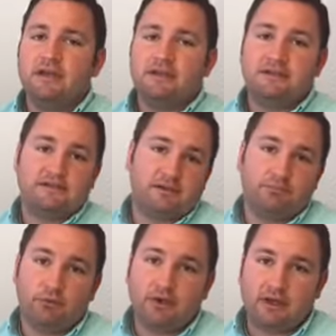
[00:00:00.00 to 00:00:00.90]

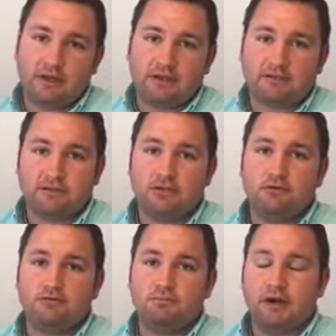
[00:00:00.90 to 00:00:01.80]
disappointing, and it's a
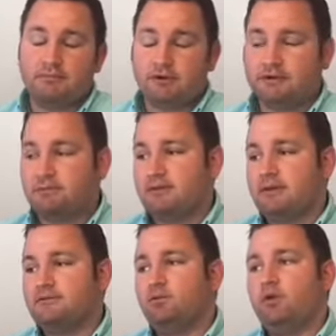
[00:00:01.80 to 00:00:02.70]
huge bummer
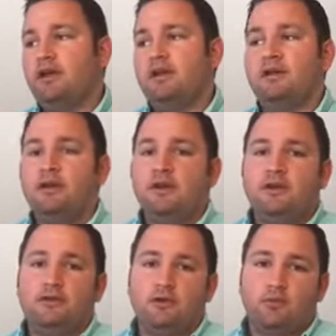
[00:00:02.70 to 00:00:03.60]
sometimes when
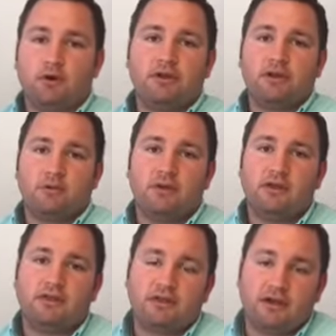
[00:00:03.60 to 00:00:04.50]
you're working
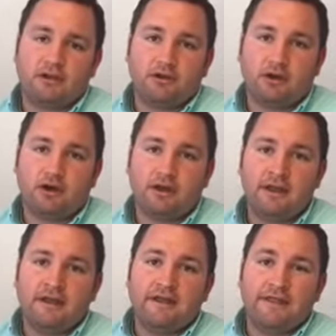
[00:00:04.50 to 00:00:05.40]
with a dog
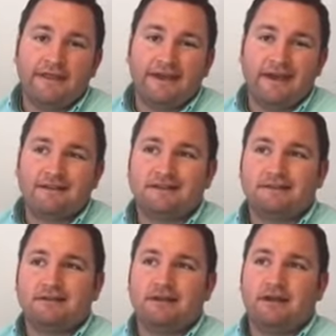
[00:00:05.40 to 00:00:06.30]
that
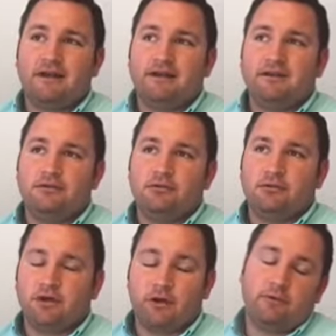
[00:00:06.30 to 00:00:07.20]
you
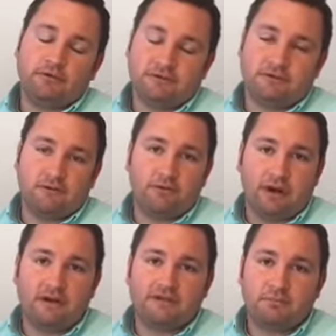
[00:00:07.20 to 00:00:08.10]
thought was
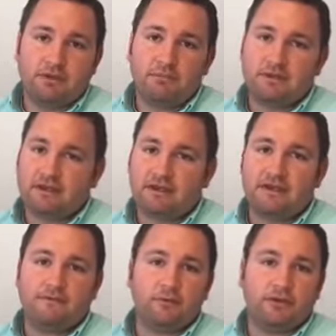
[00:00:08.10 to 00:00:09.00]
great as a puppy, and
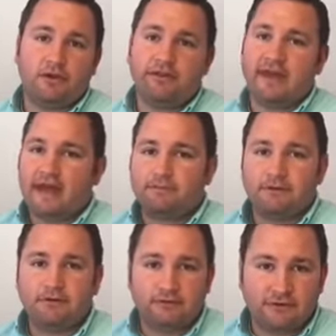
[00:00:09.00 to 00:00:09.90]
even with all the
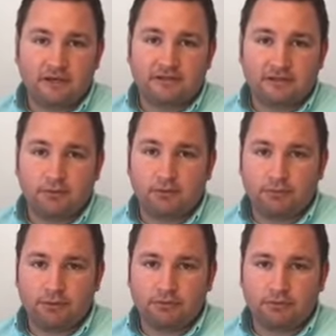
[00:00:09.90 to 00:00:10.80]
aptitude tests that we
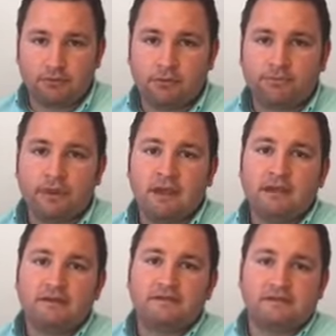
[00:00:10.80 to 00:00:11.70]
put them through,
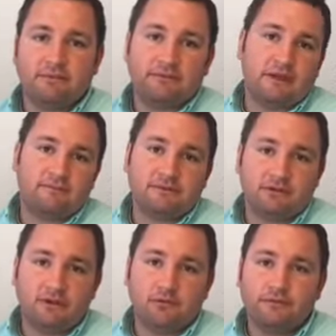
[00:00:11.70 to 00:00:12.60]
sometimes the
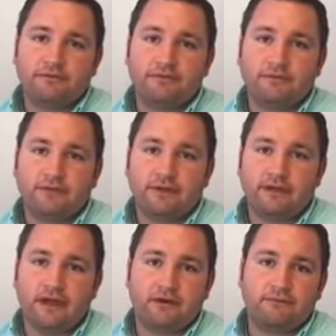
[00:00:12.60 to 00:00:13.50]
dog will still
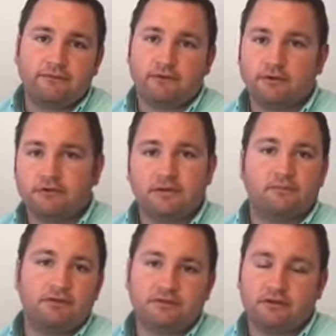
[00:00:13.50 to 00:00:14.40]
flunk out for some
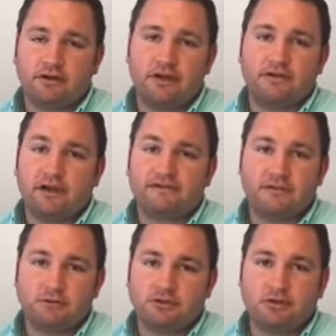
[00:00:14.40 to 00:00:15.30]
reason or another. As they
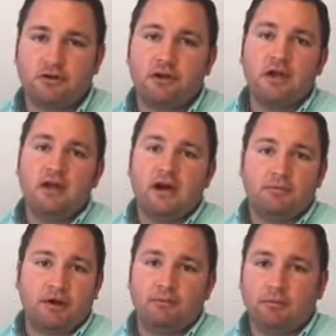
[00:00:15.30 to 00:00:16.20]
mature, a
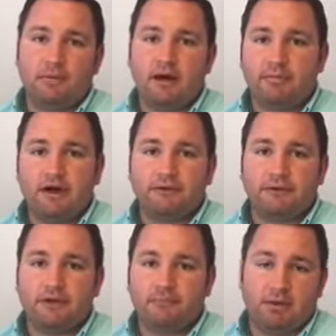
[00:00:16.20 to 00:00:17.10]
problem will pop
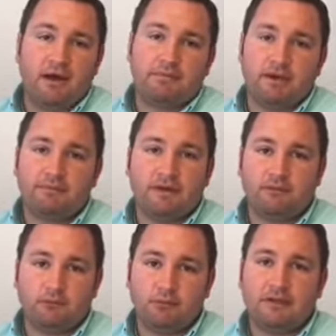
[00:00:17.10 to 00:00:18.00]
up that
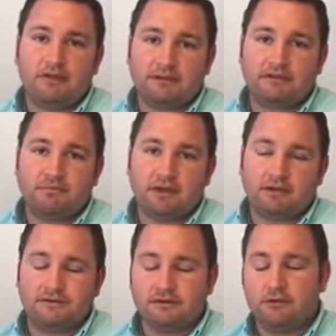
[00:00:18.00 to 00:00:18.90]
we didn't expect.
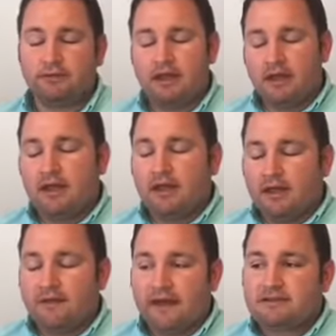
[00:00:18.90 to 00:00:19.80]
And so
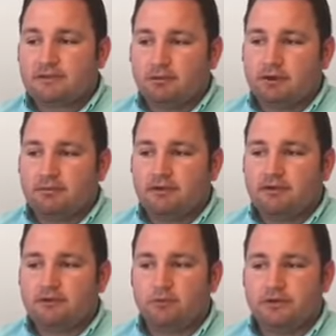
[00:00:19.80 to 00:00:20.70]
that's a pretty big
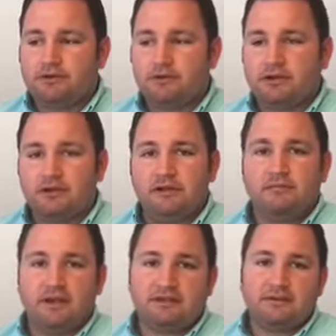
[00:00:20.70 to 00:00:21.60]
deal as well. So you can
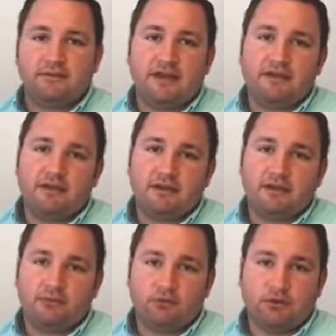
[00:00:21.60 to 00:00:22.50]
eliminate some of that. You can
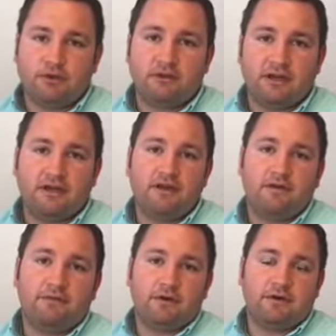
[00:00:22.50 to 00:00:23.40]
get a real good idea
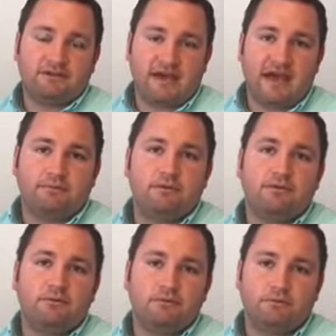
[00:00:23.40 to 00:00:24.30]
for a dog's
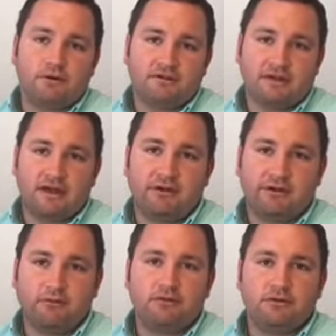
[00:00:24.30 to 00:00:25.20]
aptitude and
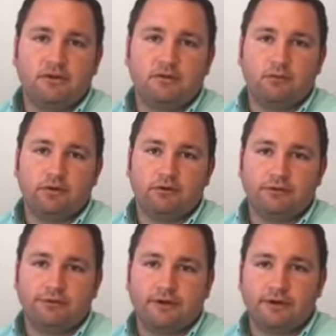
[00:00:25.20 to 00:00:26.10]
personality when you get a
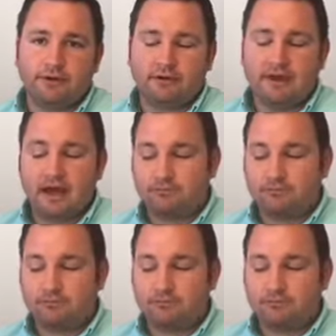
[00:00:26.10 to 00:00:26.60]
1-year-old dog. Now,